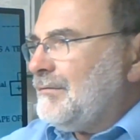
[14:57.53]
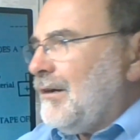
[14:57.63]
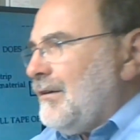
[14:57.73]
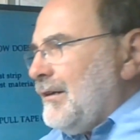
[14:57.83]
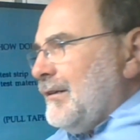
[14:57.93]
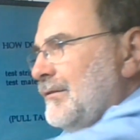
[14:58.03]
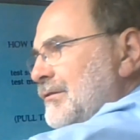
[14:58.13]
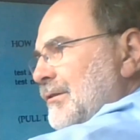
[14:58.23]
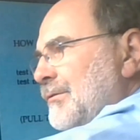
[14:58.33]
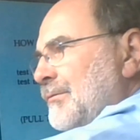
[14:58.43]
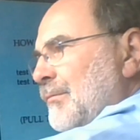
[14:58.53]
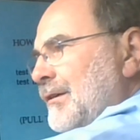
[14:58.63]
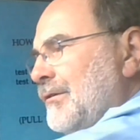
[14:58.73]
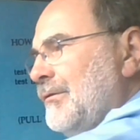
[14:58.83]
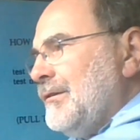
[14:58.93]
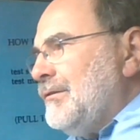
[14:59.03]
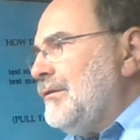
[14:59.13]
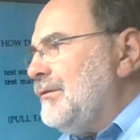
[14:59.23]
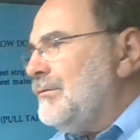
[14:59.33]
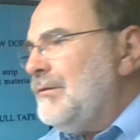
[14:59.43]
All right, so what you're going to
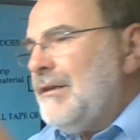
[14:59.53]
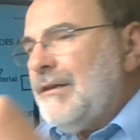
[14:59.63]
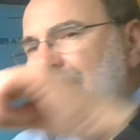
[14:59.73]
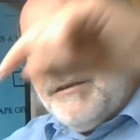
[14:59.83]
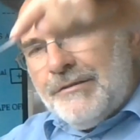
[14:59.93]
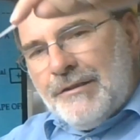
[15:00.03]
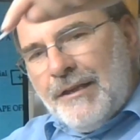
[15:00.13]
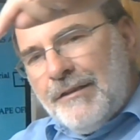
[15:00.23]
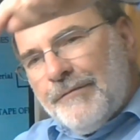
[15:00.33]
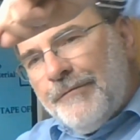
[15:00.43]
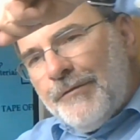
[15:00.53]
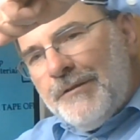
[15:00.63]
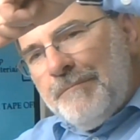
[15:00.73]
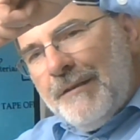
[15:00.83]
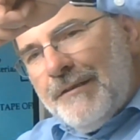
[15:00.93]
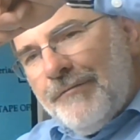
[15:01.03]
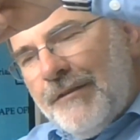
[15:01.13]
do is take the first piece